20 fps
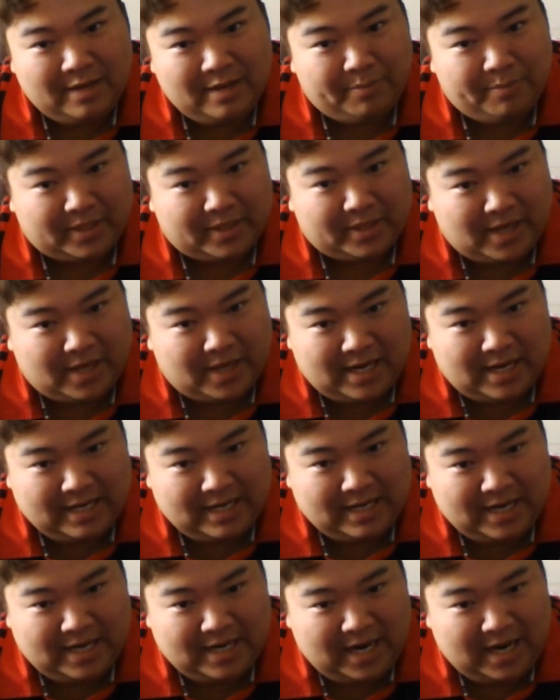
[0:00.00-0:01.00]
But
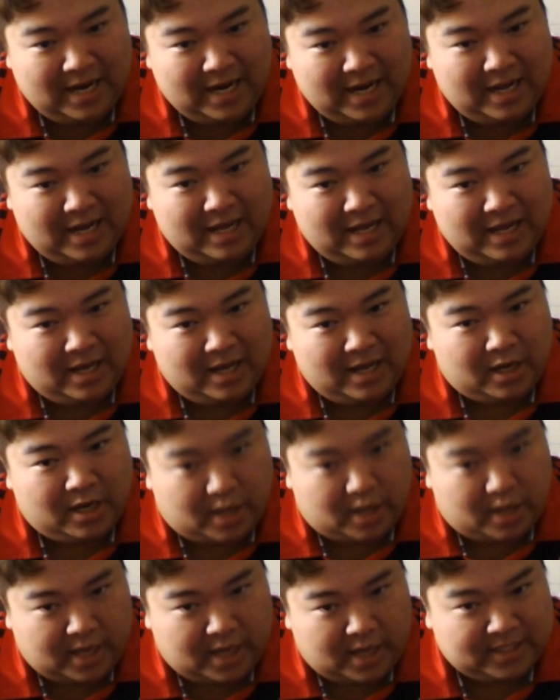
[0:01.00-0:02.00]

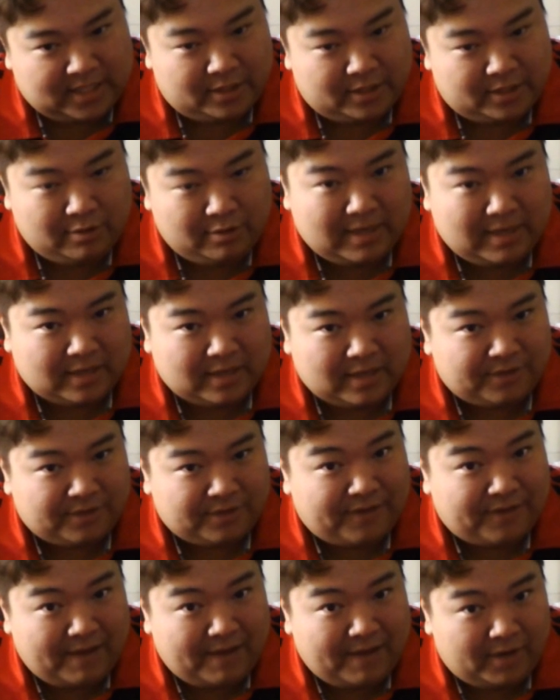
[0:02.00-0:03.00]
Kan's is
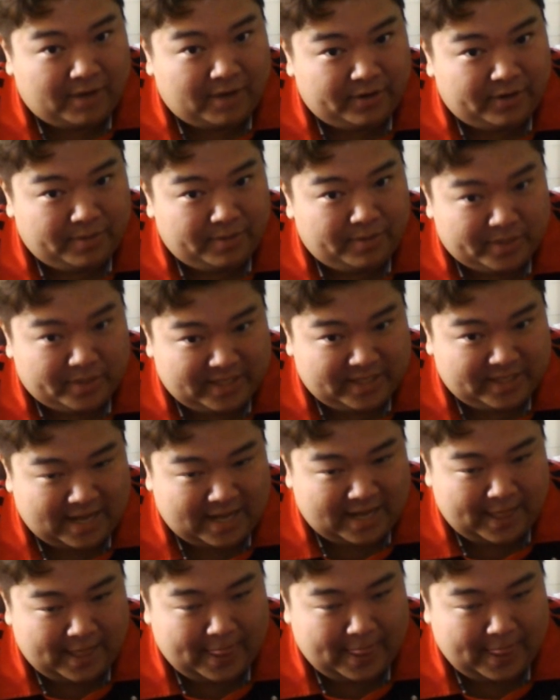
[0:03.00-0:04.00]

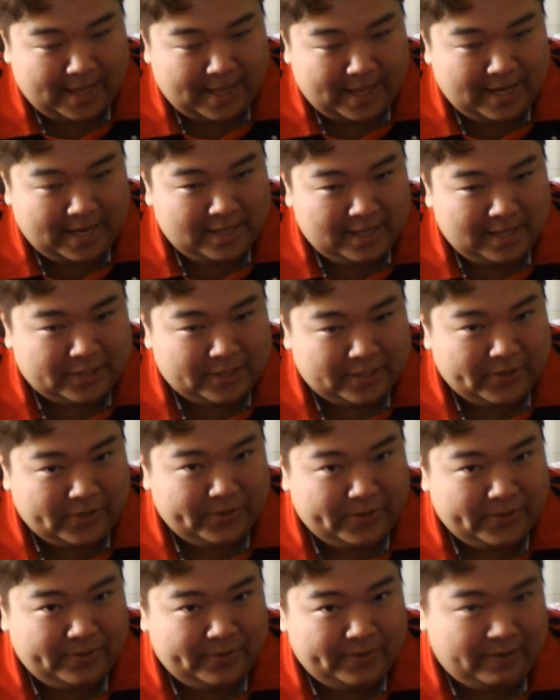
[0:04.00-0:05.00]
2,500%.
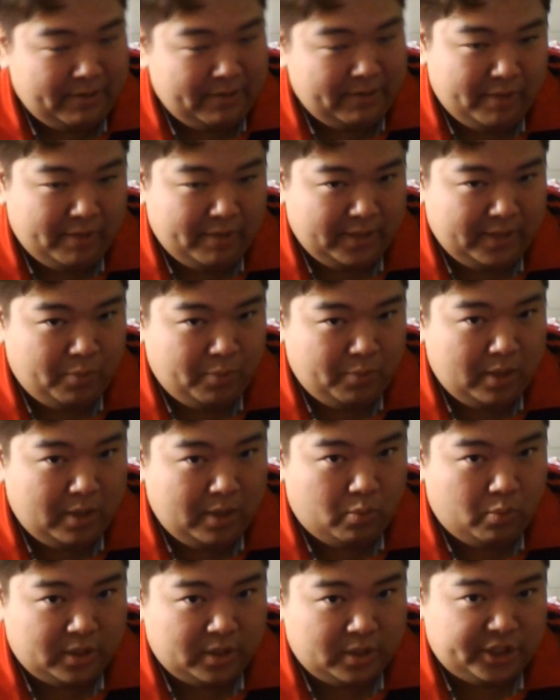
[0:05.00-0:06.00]
So he really will
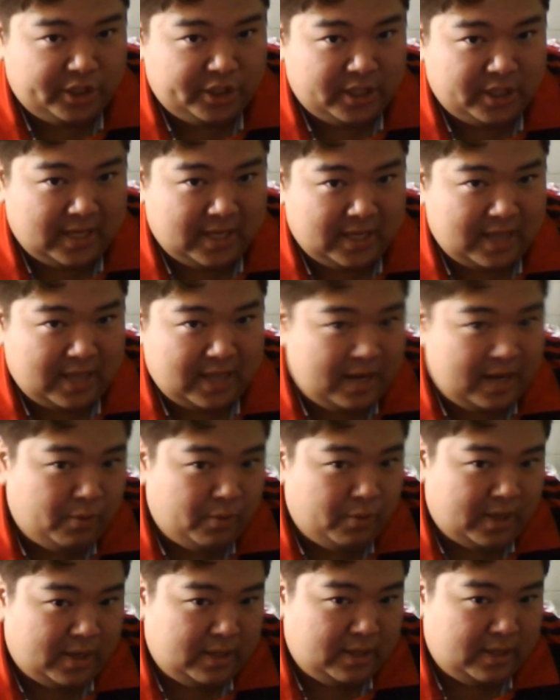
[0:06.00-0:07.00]
one-shot
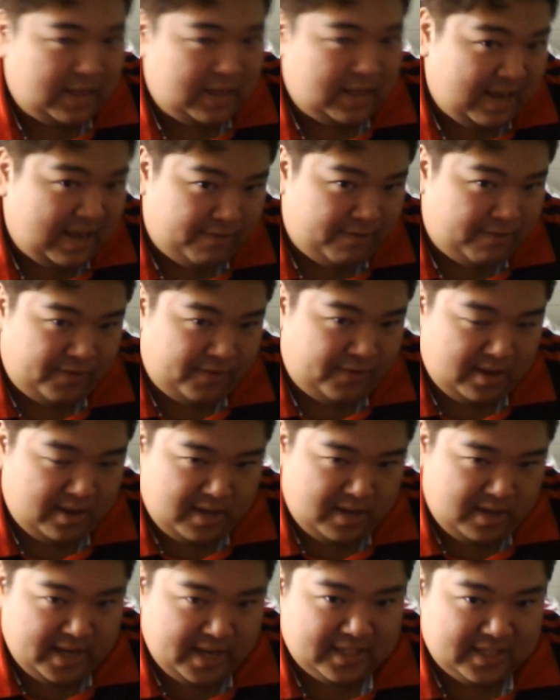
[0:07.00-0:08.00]
anyone if it
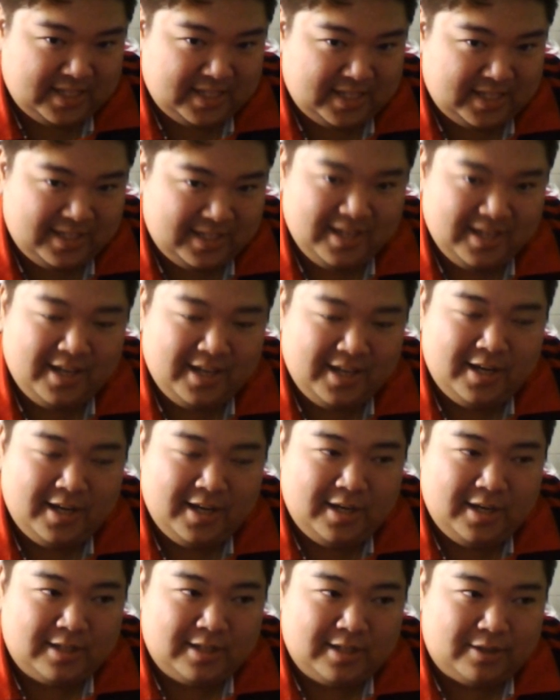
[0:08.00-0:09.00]
hits.
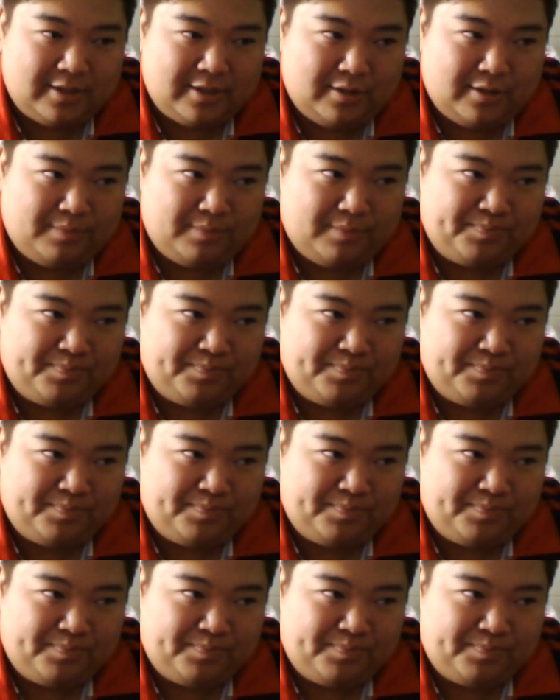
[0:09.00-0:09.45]
So